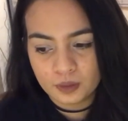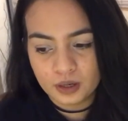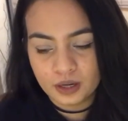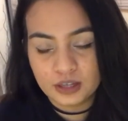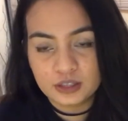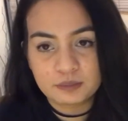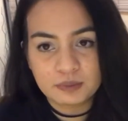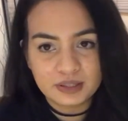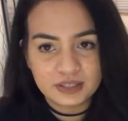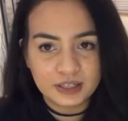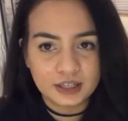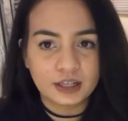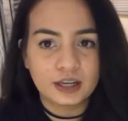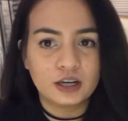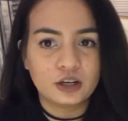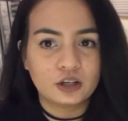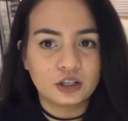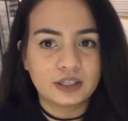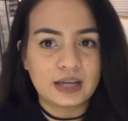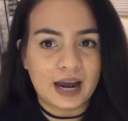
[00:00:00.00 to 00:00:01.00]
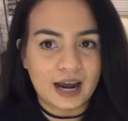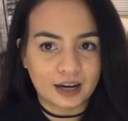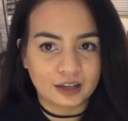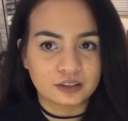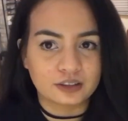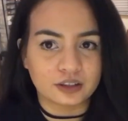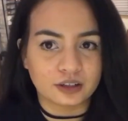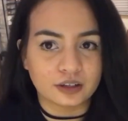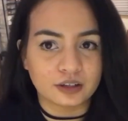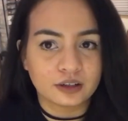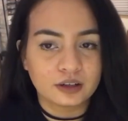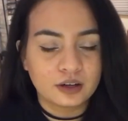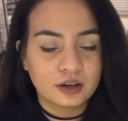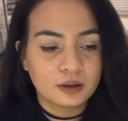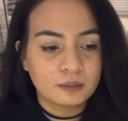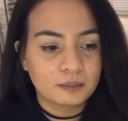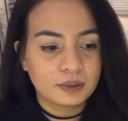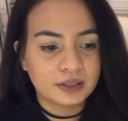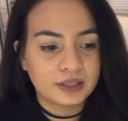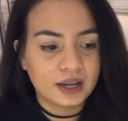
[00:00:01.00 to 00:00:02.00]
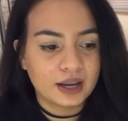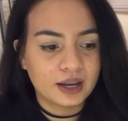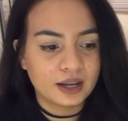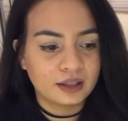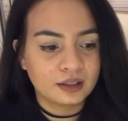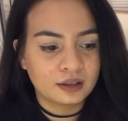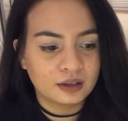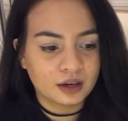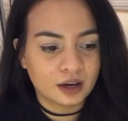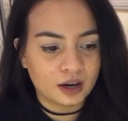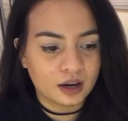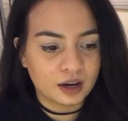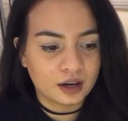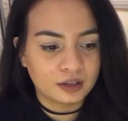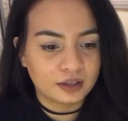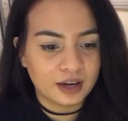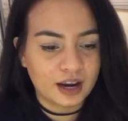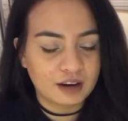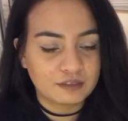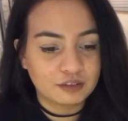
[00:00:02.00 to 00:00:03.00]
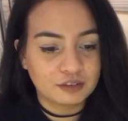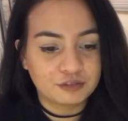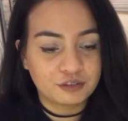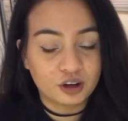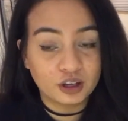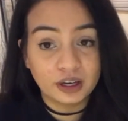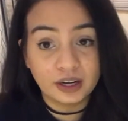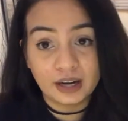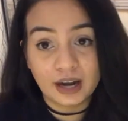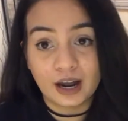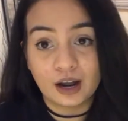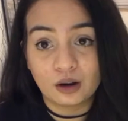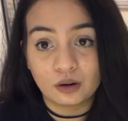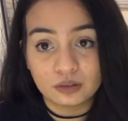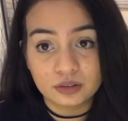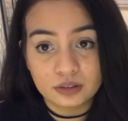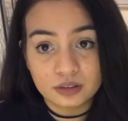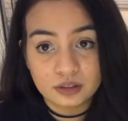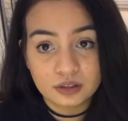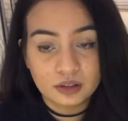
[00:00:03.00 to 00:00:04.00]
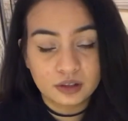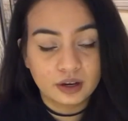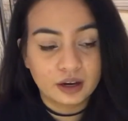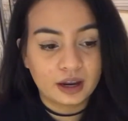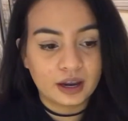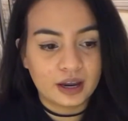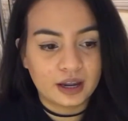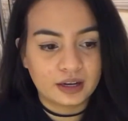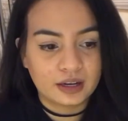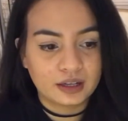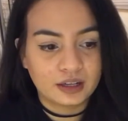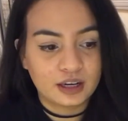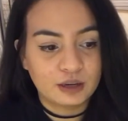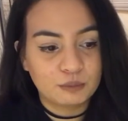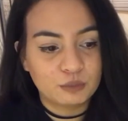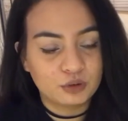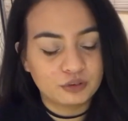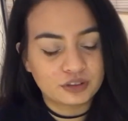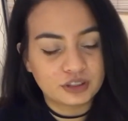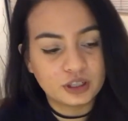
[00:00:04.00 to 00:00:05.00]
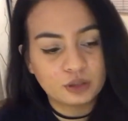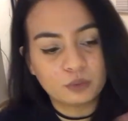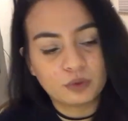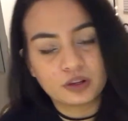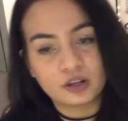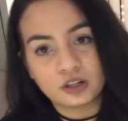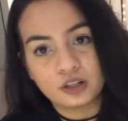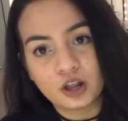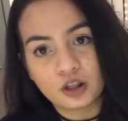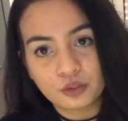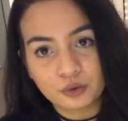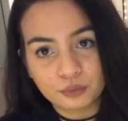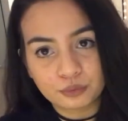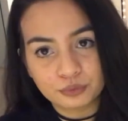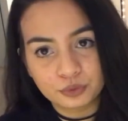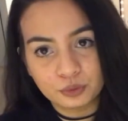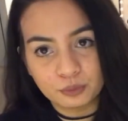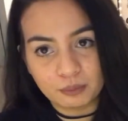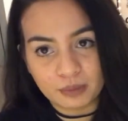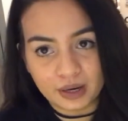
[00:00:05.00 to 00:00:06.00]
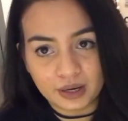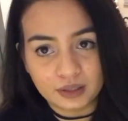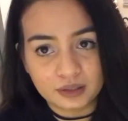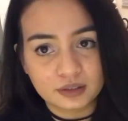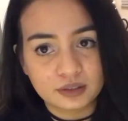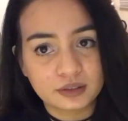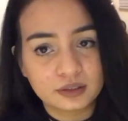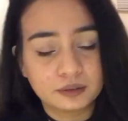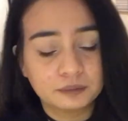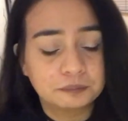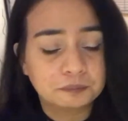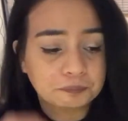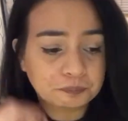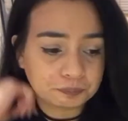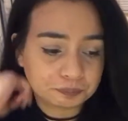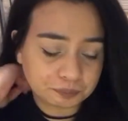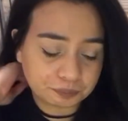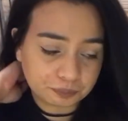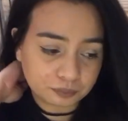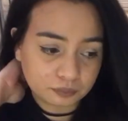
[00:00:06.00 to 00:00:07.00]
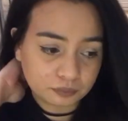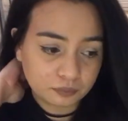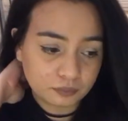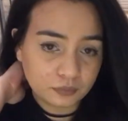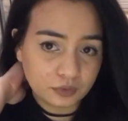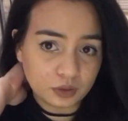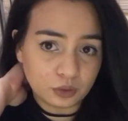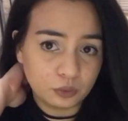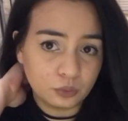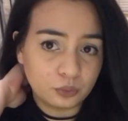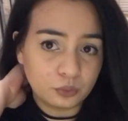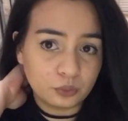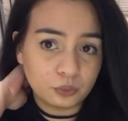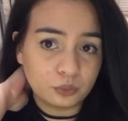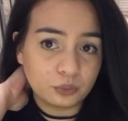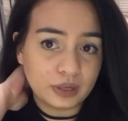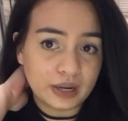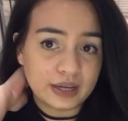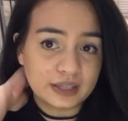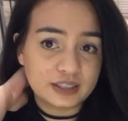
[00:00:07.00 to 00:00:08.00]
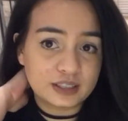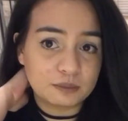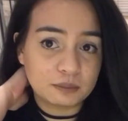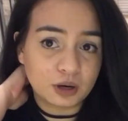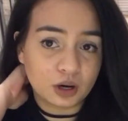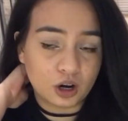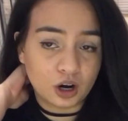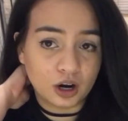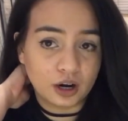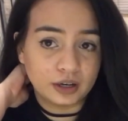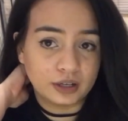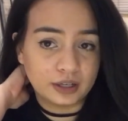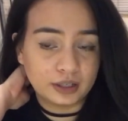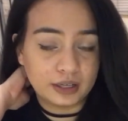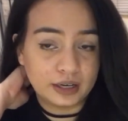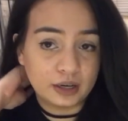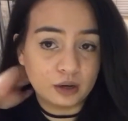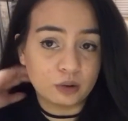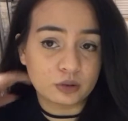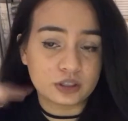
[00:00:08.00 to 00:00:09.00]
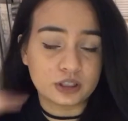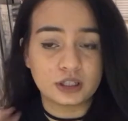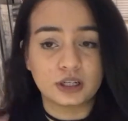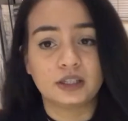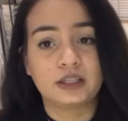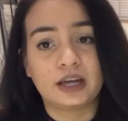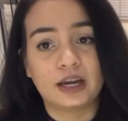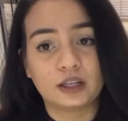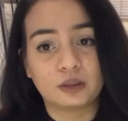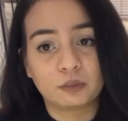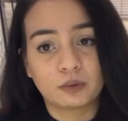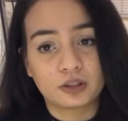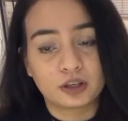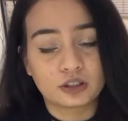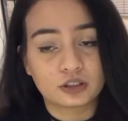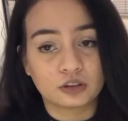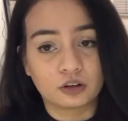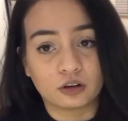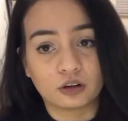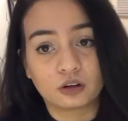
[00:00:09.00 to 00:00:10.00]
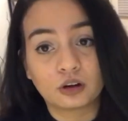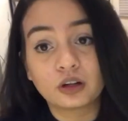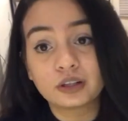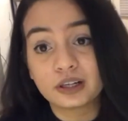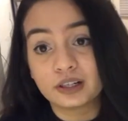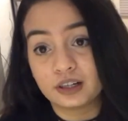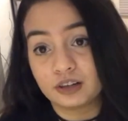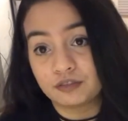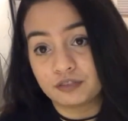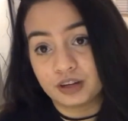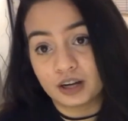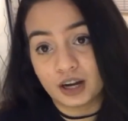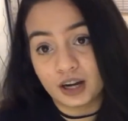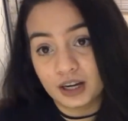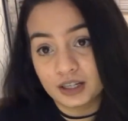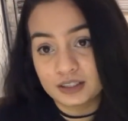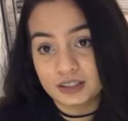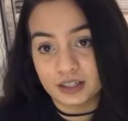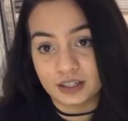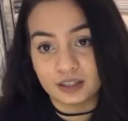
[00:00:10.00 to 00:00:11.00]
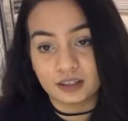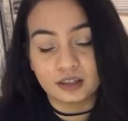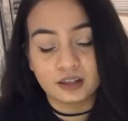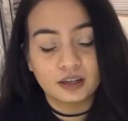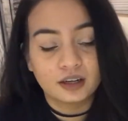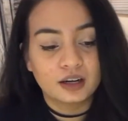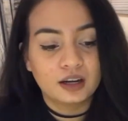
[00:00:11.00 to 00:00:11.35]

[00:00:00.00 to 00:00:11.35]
he's basically a good actor. But then they have a falling out, and then he moves in with another roommate who lends him a car, and then he goes on a date with this girl called Olivia Hutton,